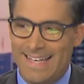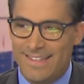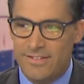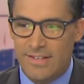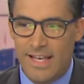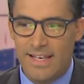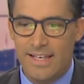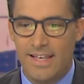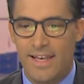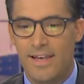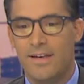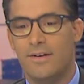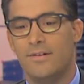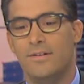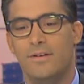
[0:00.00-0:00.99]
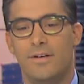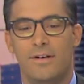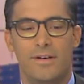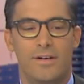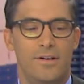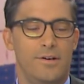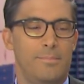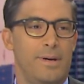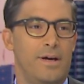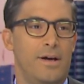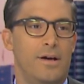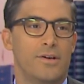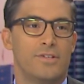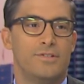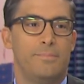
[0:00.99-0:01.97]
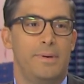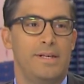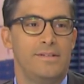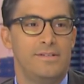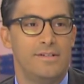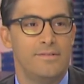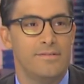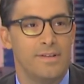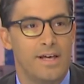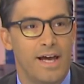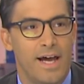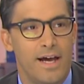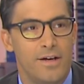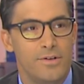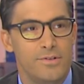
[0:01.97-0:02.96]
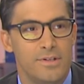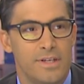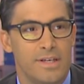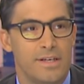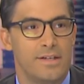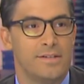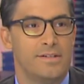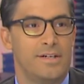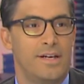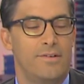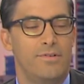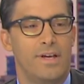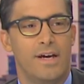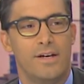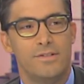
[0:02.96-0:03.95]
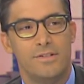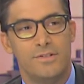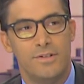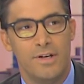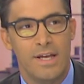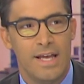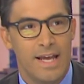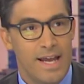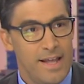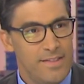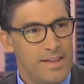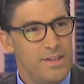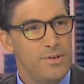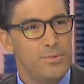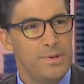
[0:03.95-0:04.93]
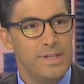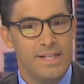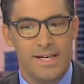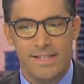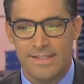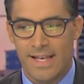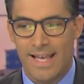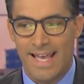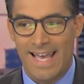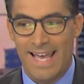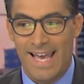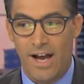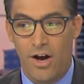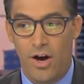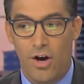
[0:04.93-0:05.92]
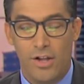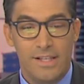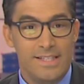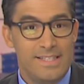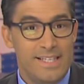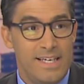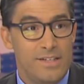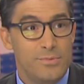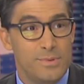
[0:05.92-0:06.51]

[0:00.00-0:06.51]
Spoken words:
in San Diego, you hear about how expensive the housing is, and every house is so, and then you realize all it takes